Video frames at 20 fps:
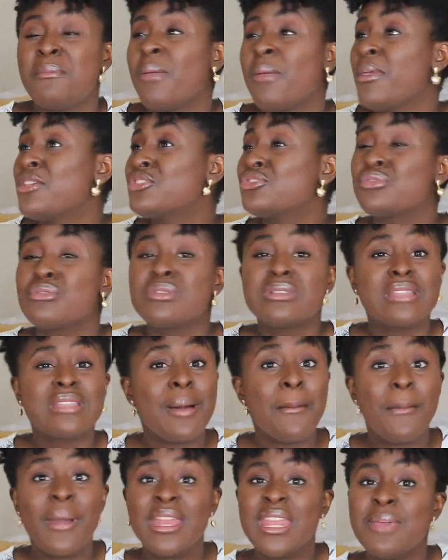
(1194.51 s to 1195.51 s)
Maybe it's through
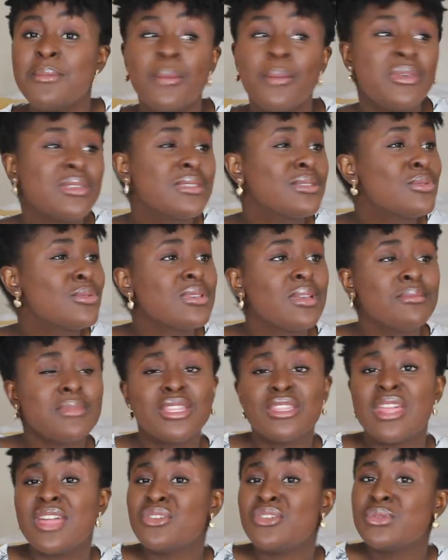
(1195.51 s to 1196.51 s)
somebody, maybe it's through
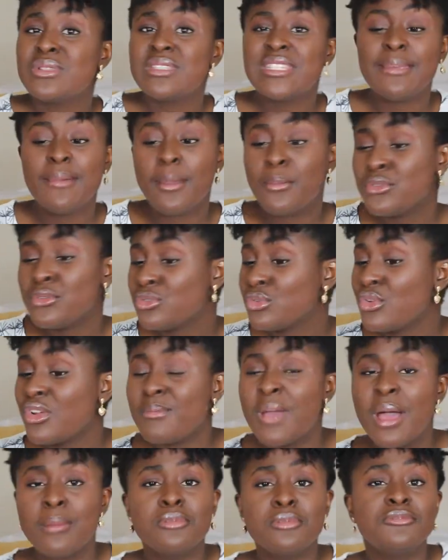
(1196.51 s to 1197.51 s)
something that you see, maybe it's through
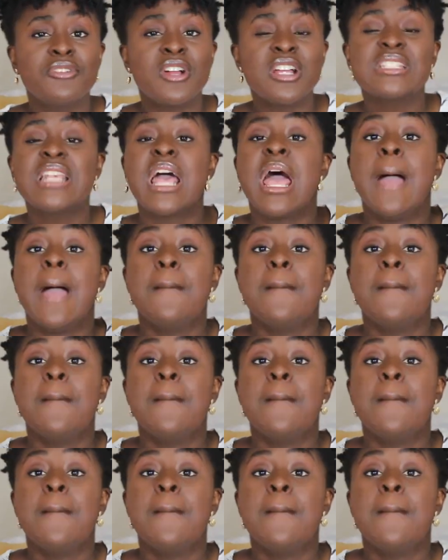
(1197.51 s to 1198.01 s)
a Bible verse,